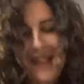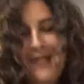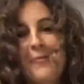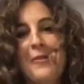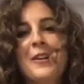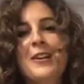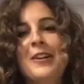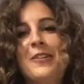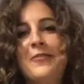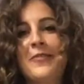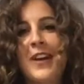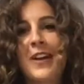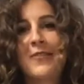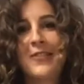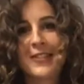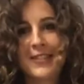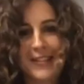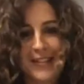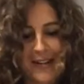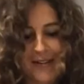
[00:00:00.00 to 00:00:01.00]
What are your
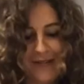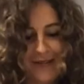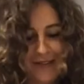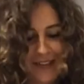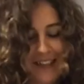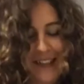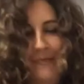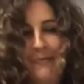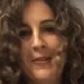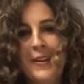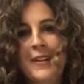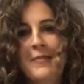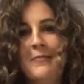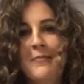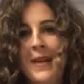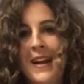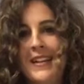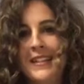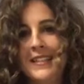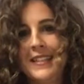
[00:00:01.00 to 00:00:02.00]
favorite scones, and what
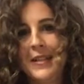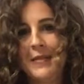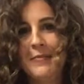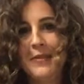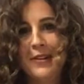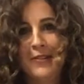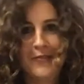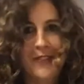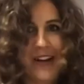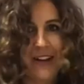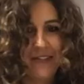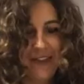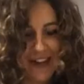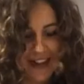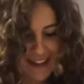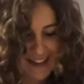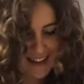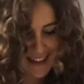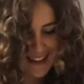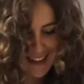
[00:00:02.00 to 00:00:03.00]
makes them your favorite?